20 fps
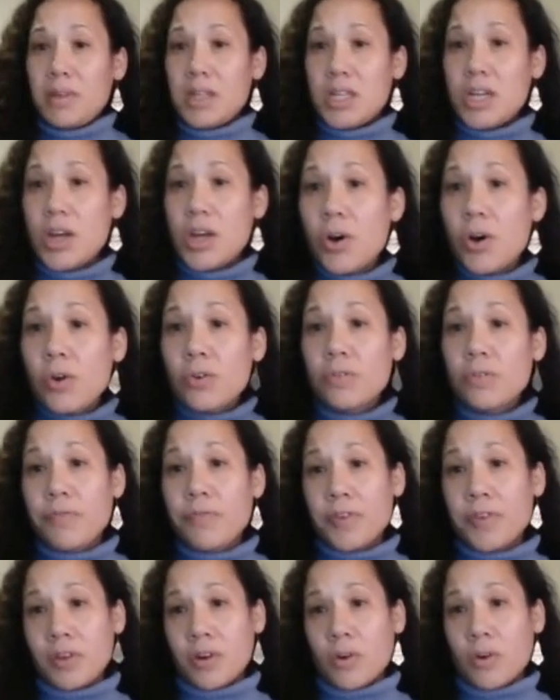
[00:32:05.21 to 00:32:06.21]
known
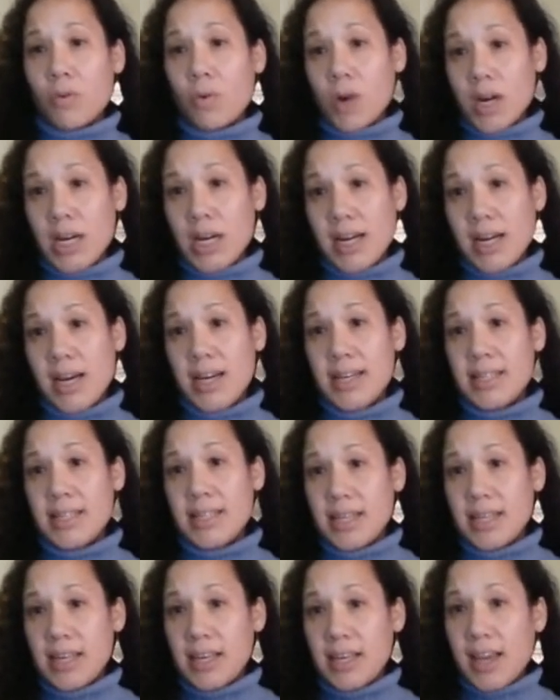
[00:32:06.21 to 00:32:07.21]
for their
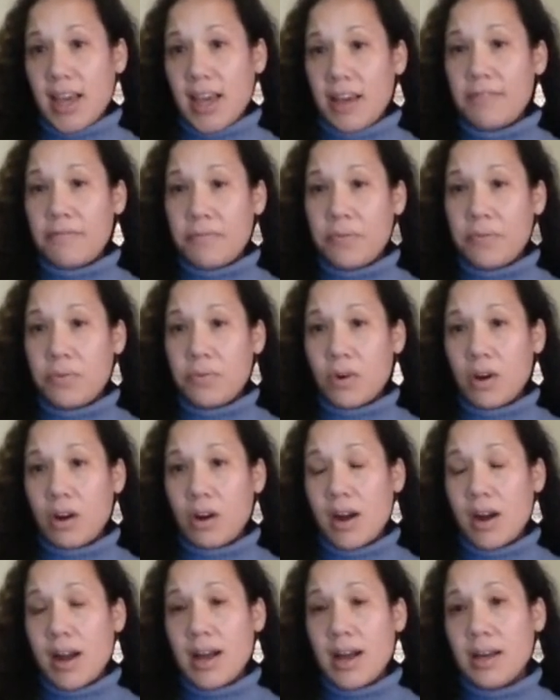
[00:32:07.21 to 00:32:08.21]
organizing and
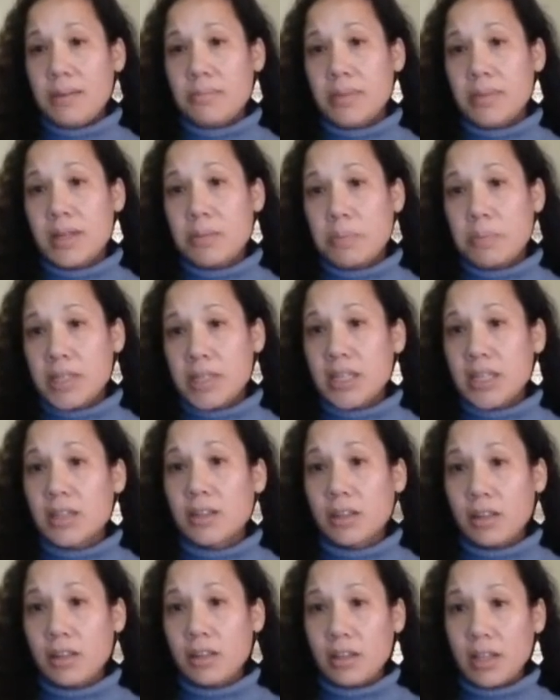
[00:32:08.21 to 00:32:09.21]
for
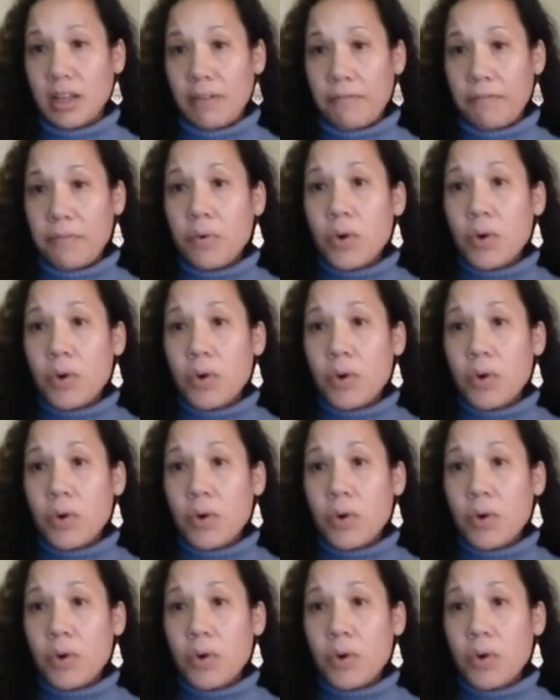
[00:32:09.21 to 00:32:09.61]
particularly for